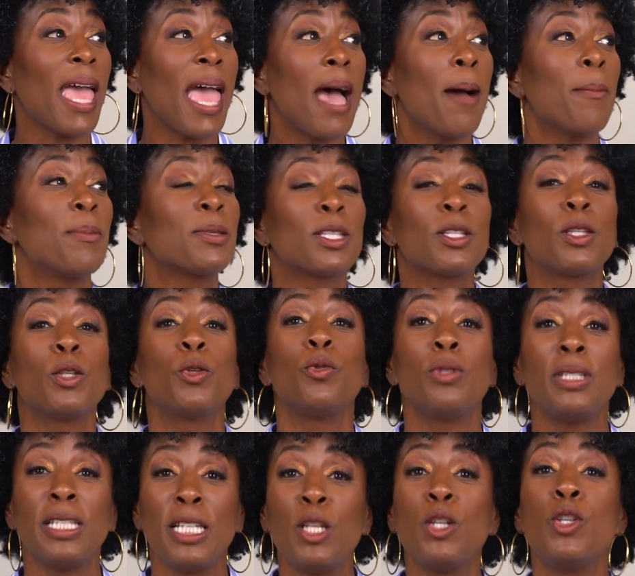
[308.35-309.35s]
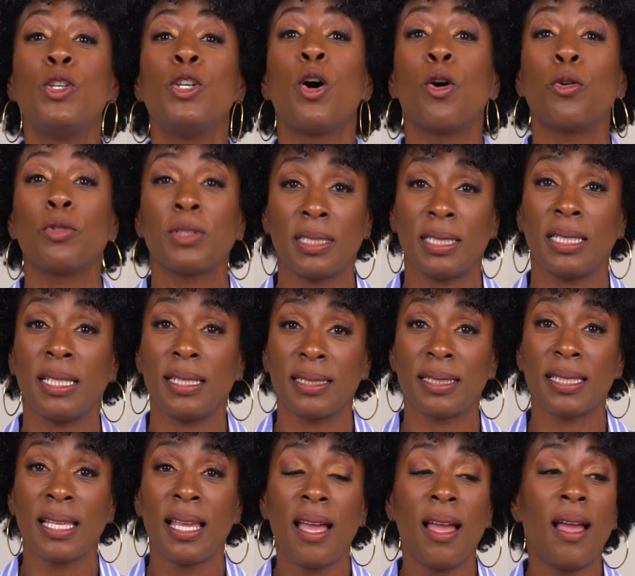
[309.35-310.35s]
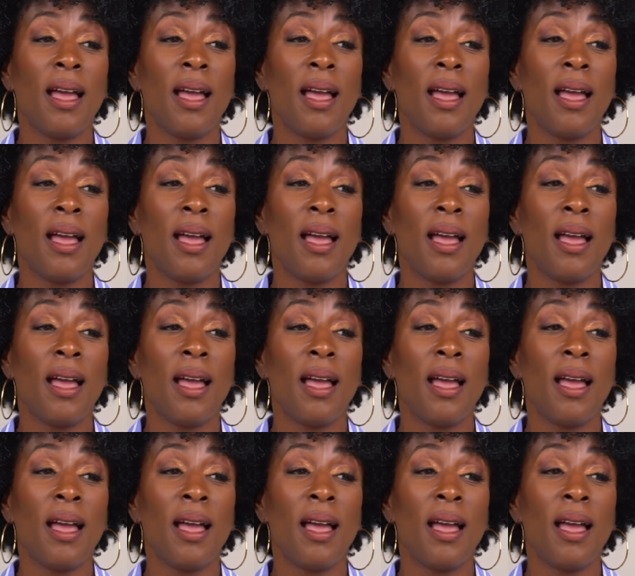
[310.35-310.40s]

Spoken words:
absolutely no sense.